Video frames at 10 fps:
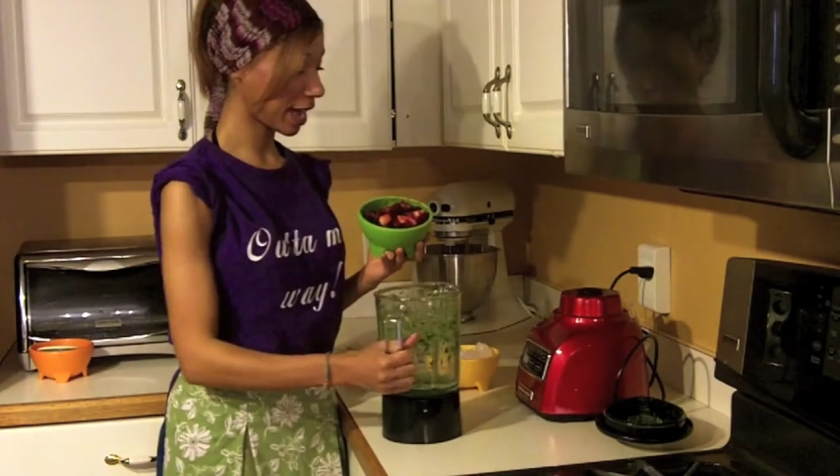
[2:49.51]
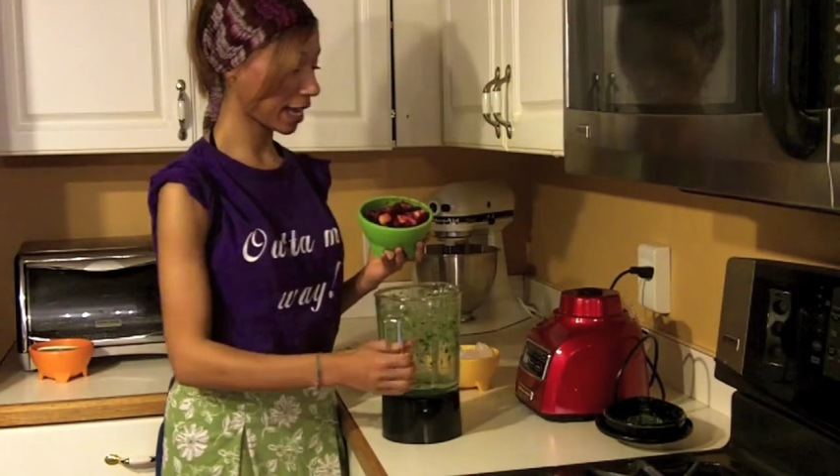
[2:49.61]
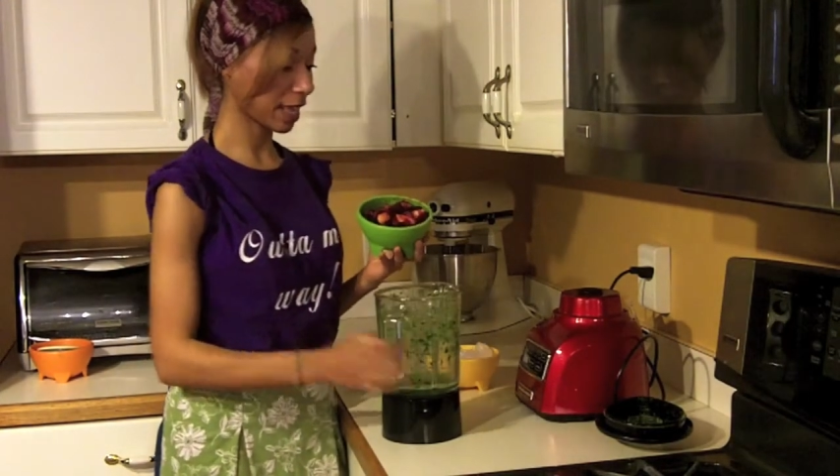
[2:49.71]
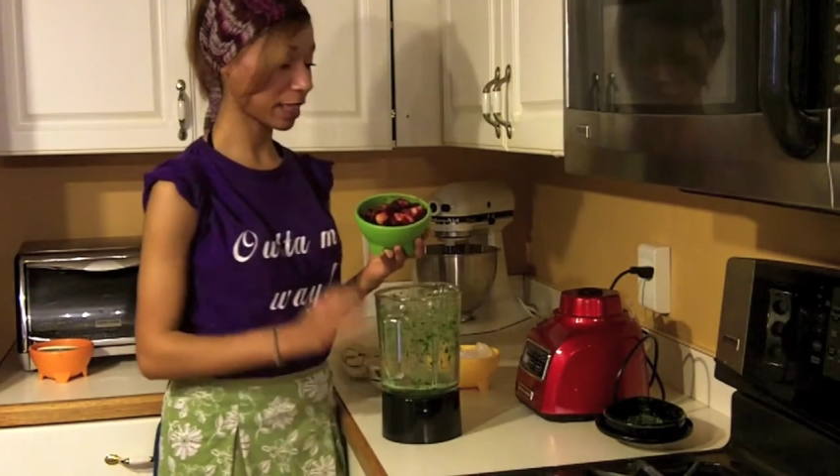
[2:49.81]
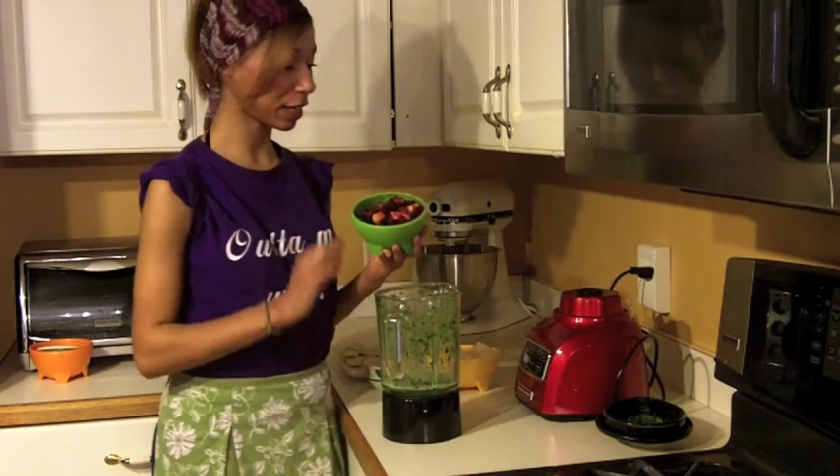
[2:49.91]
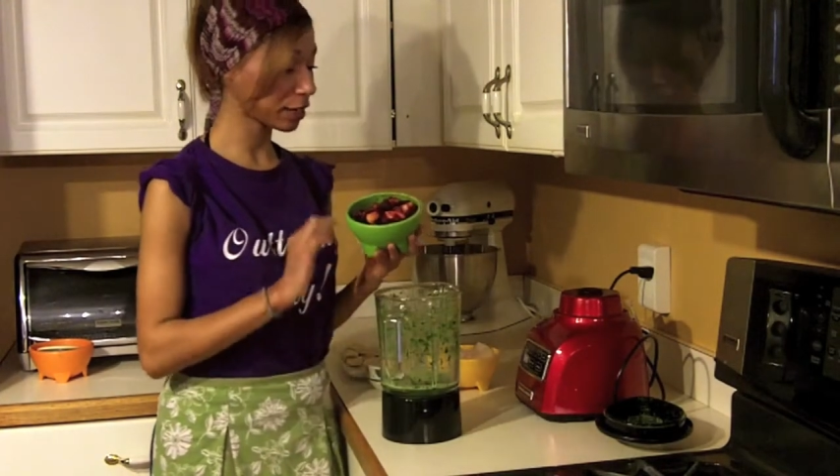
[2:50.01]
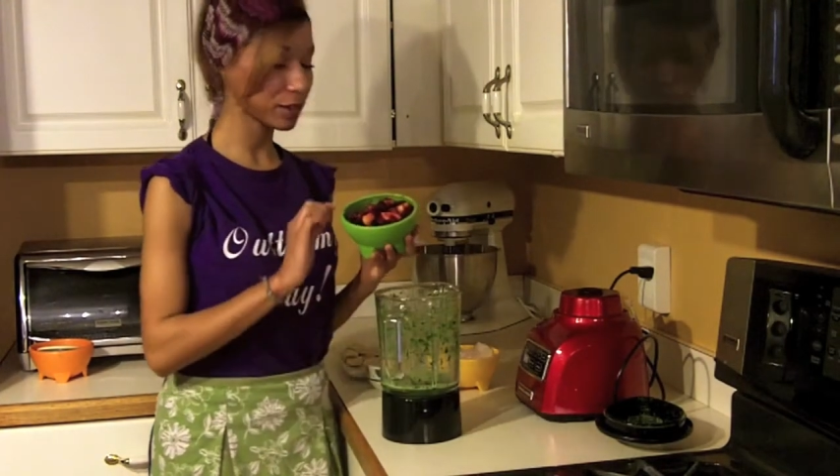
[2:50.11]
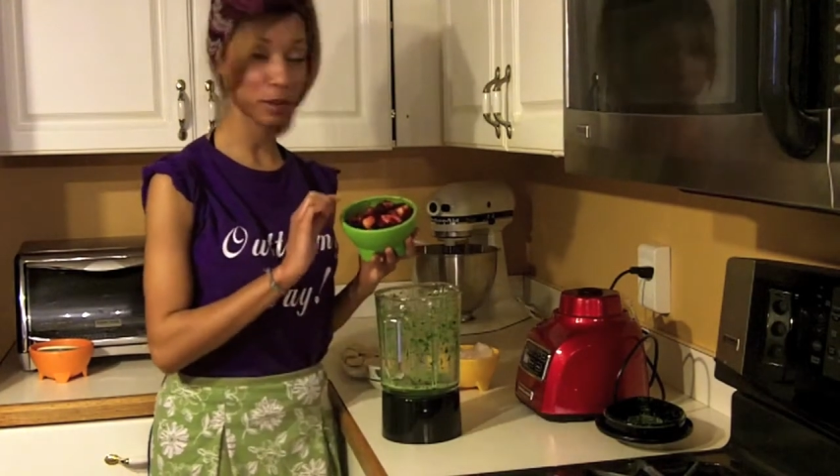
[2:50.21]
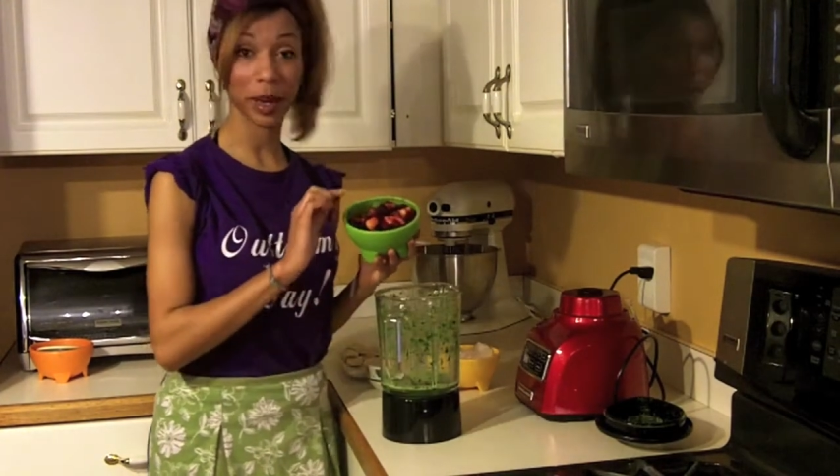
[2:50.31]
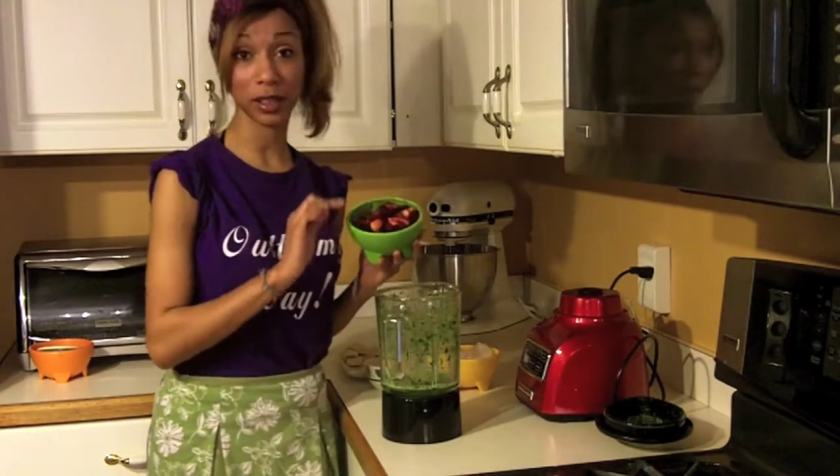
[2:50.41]
and I think
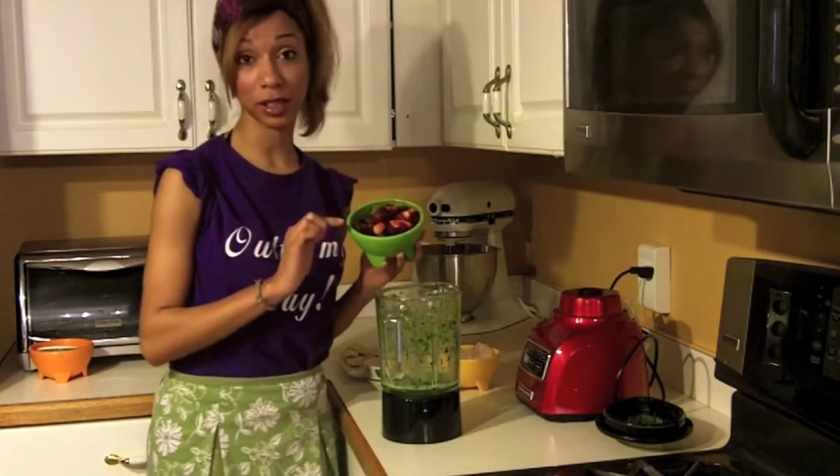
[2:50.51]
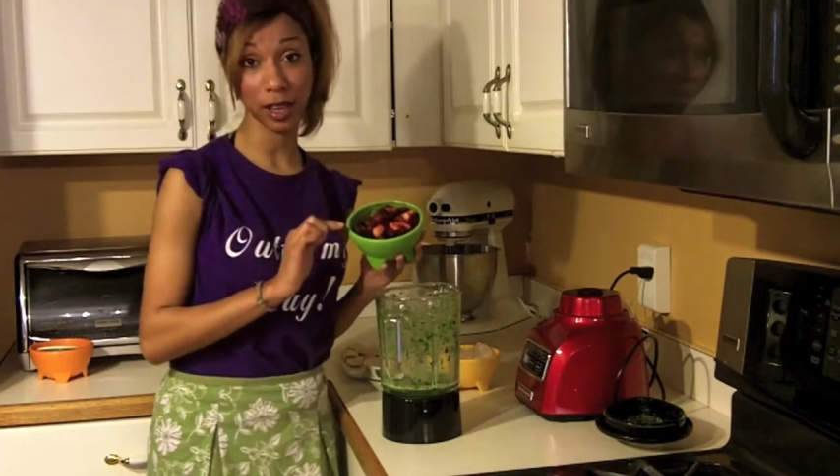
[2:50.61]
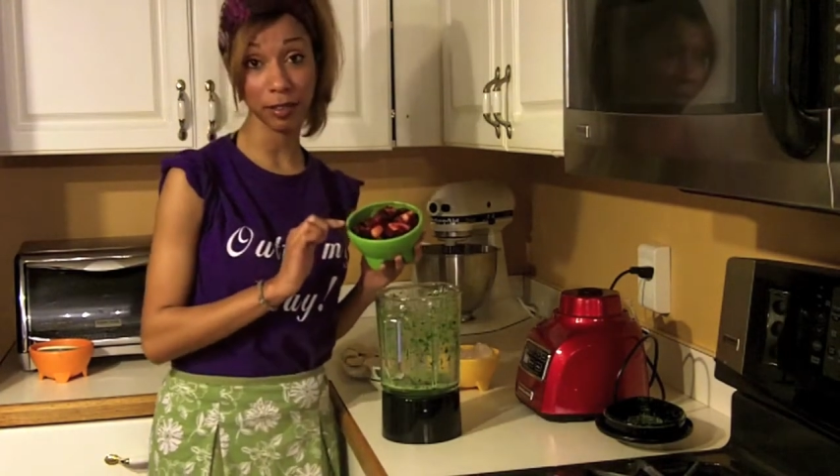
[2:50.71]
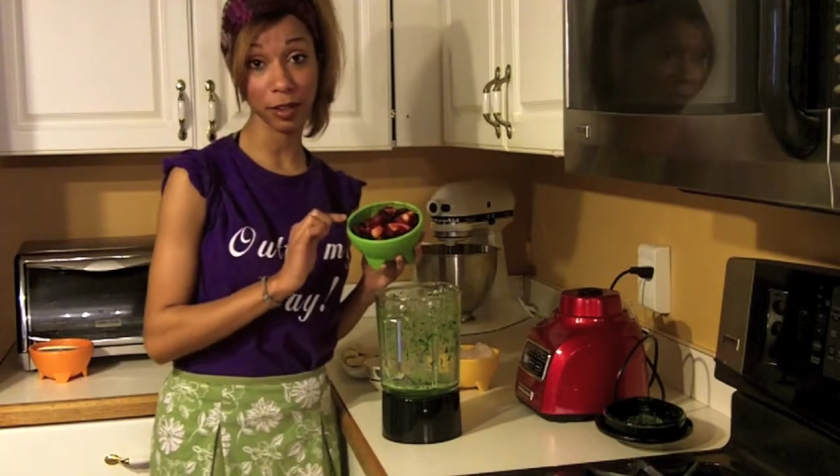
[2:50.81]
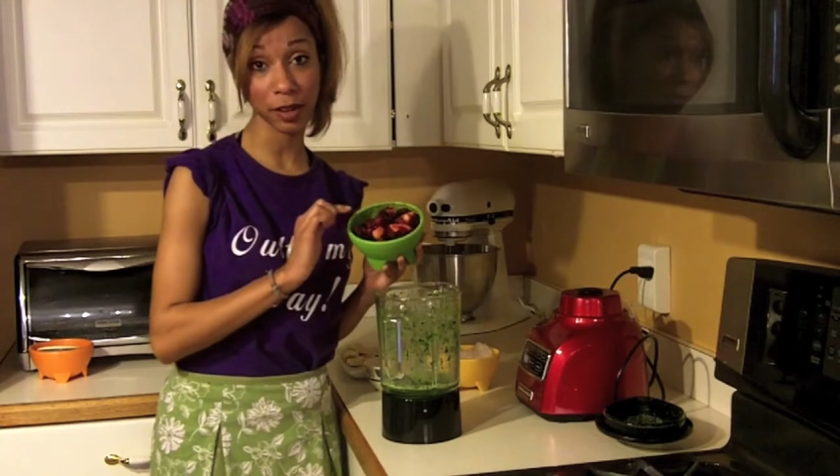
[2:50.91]
there's about 7